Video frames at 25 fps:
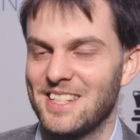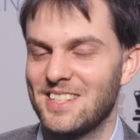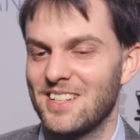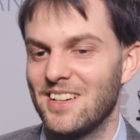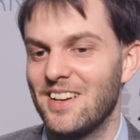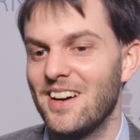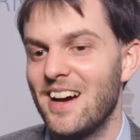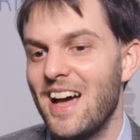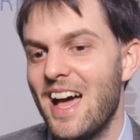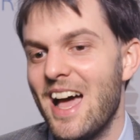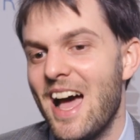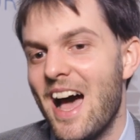
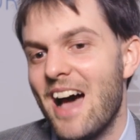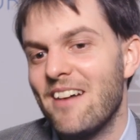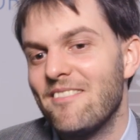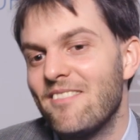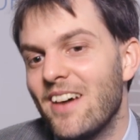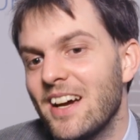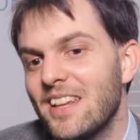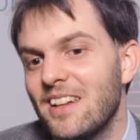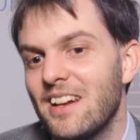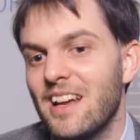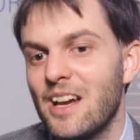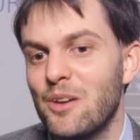So
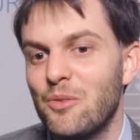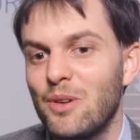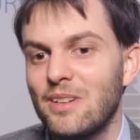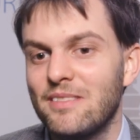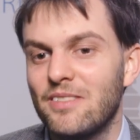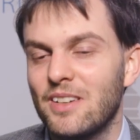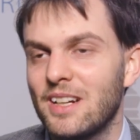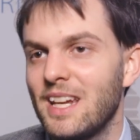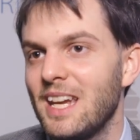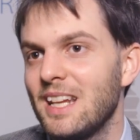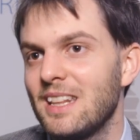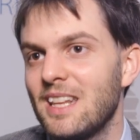finally I
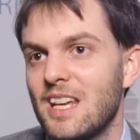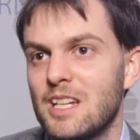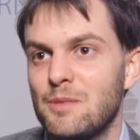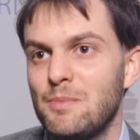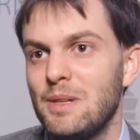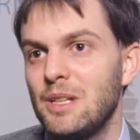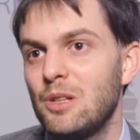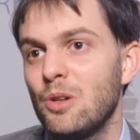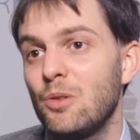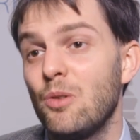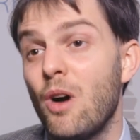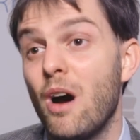went for king takes
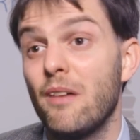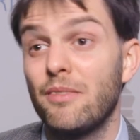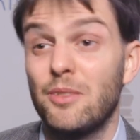b2,